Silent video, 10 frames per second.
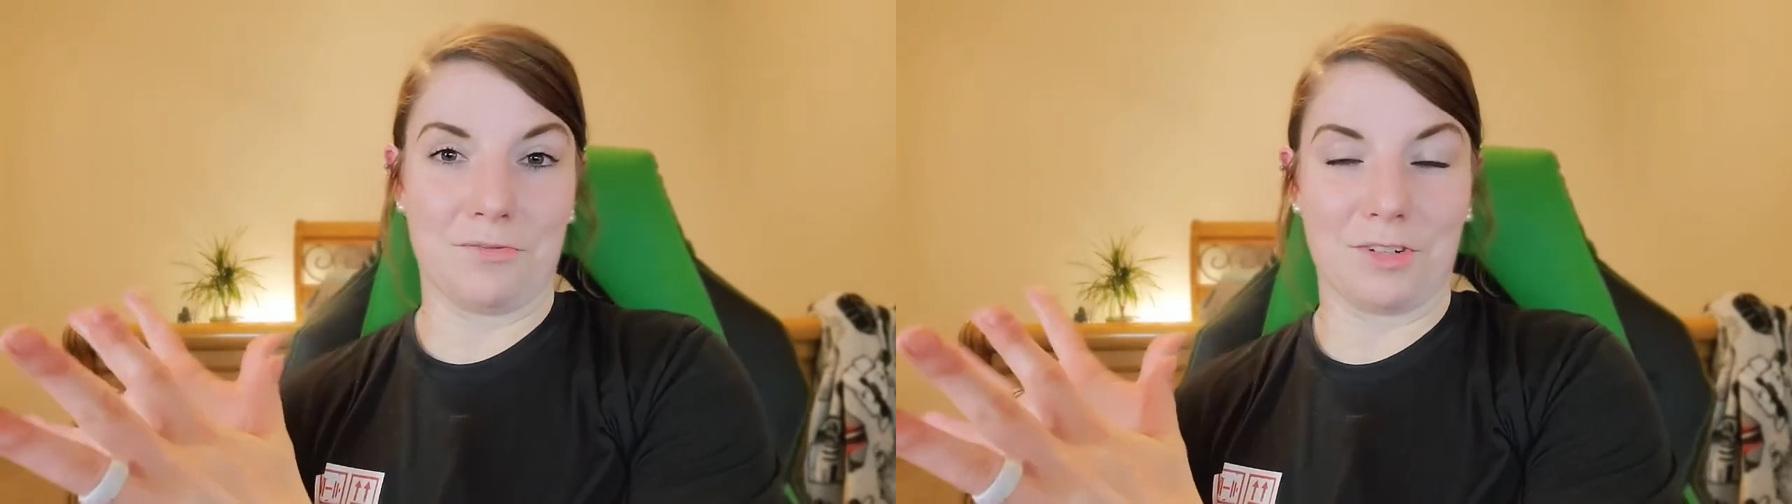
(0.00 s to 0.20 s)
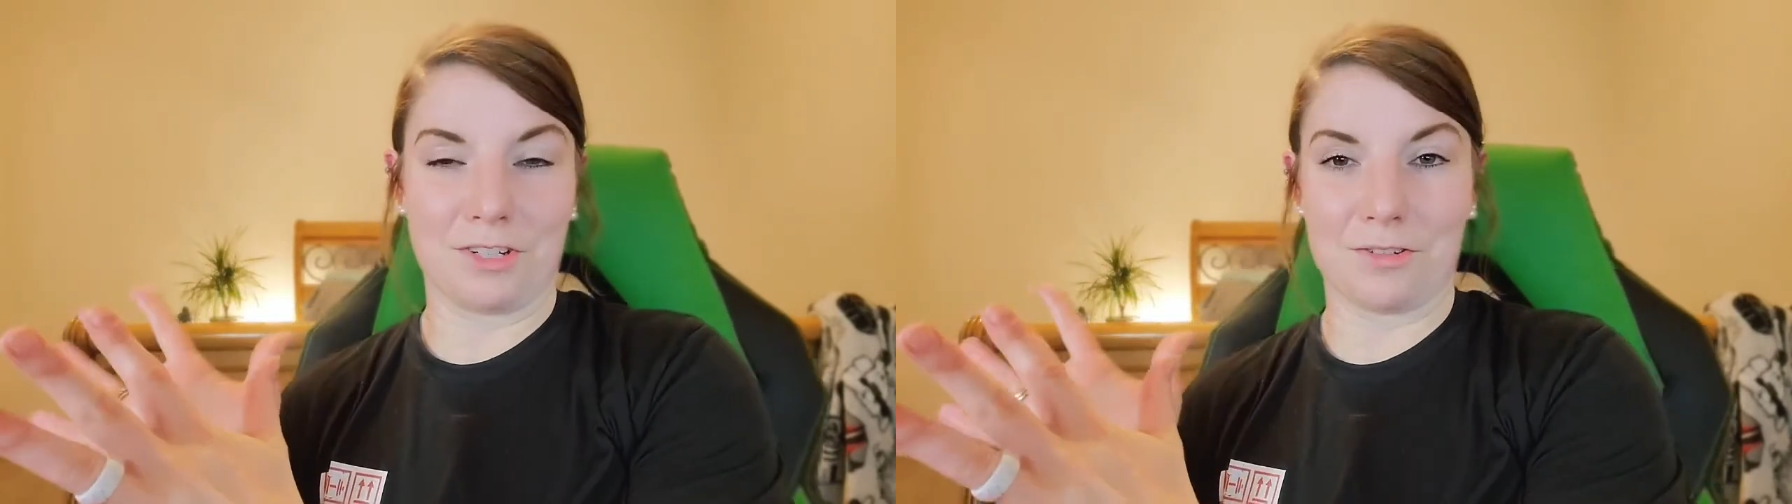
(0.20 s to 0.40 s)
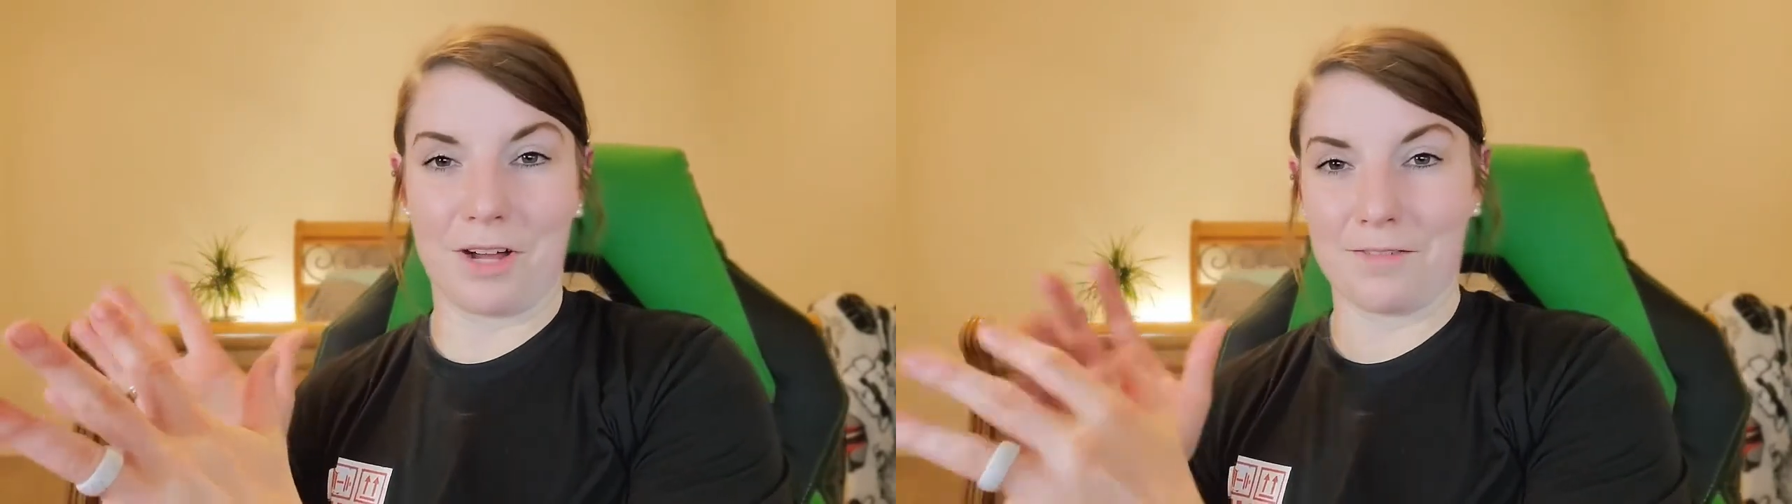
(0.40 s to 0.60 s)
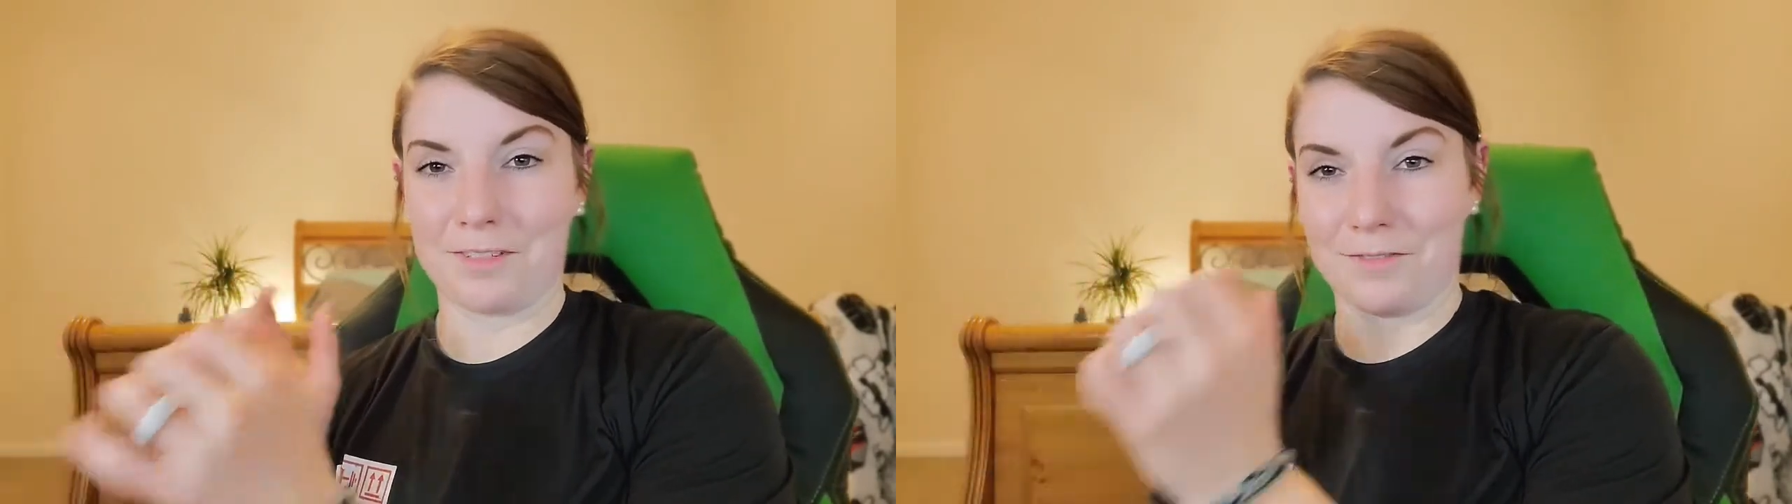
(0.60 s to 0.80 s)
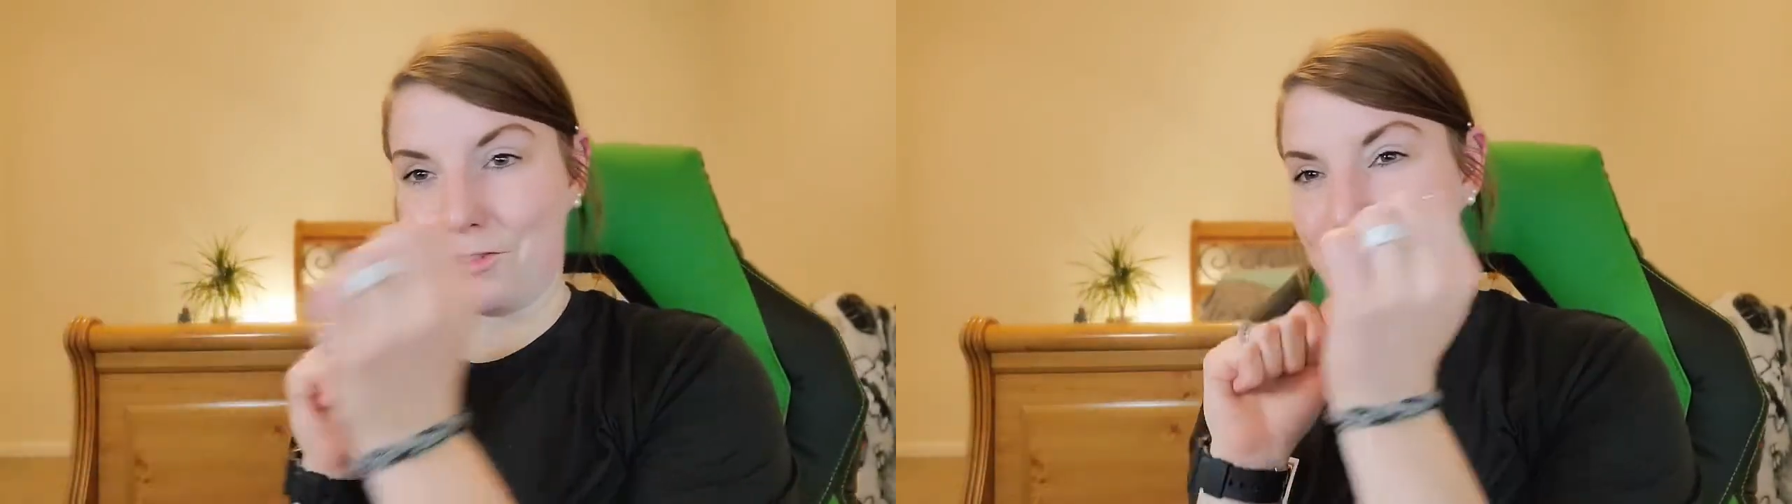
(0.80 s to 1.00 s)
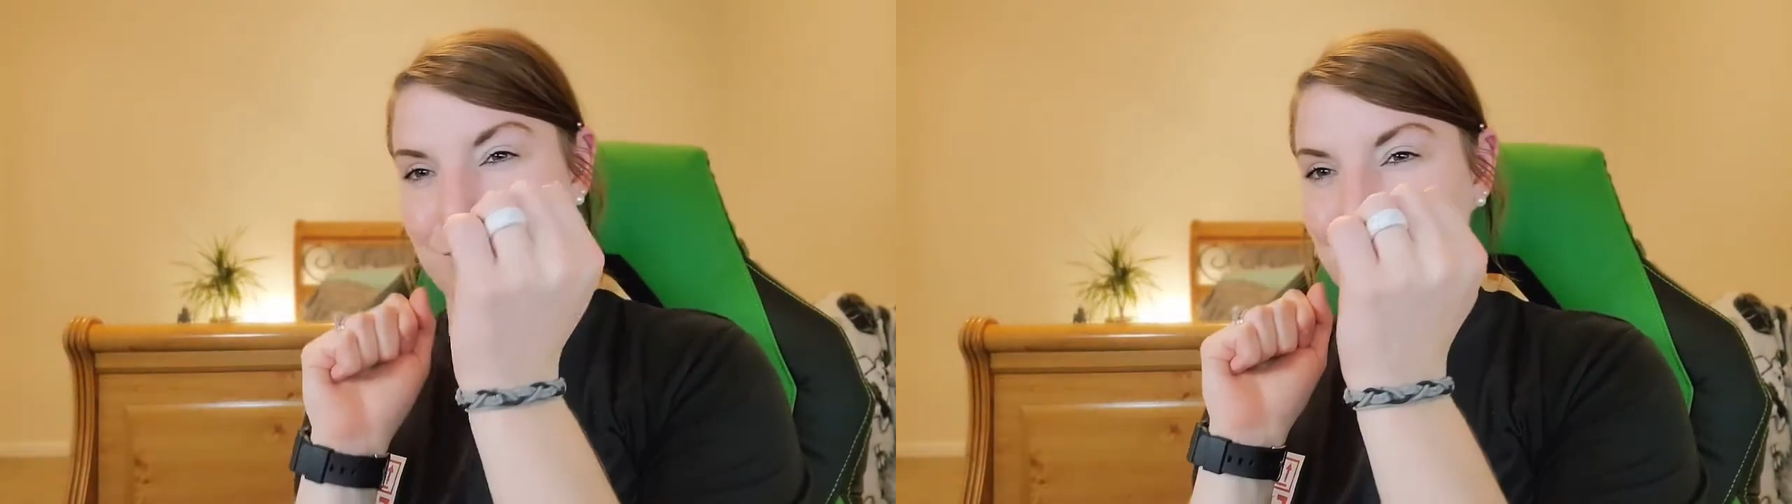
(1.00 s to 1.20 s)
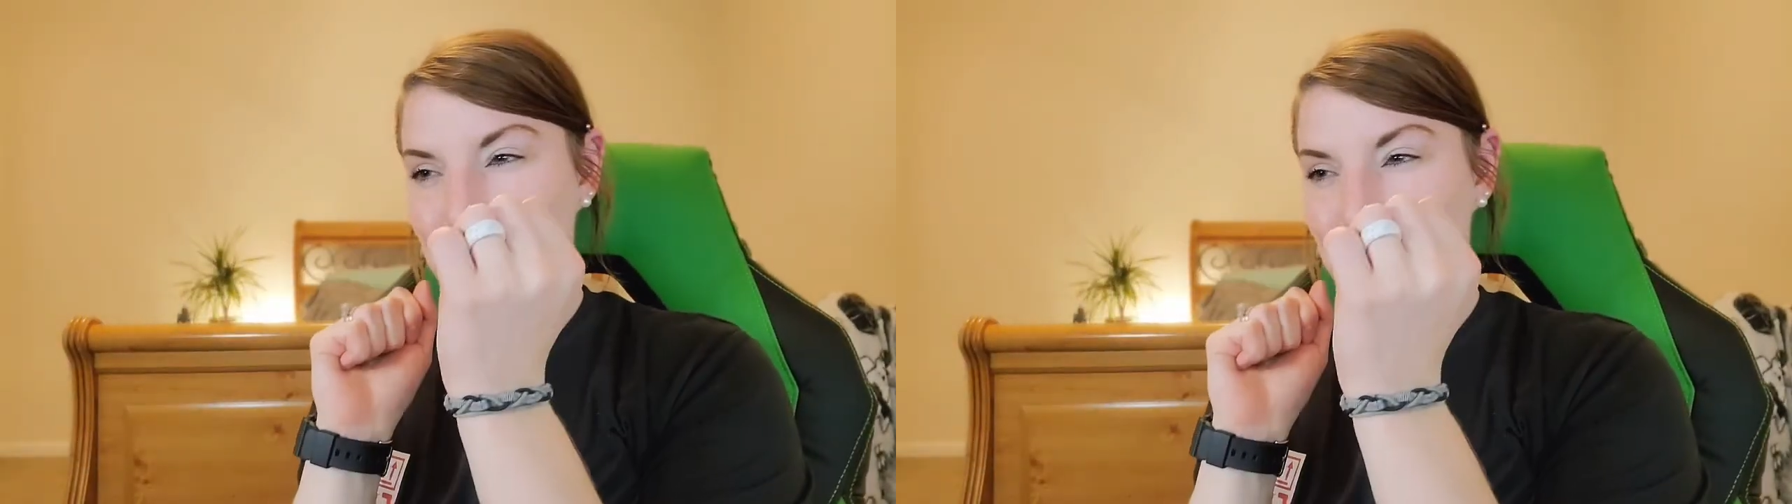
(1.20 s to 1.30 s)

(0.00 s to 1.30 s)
whatsoever of just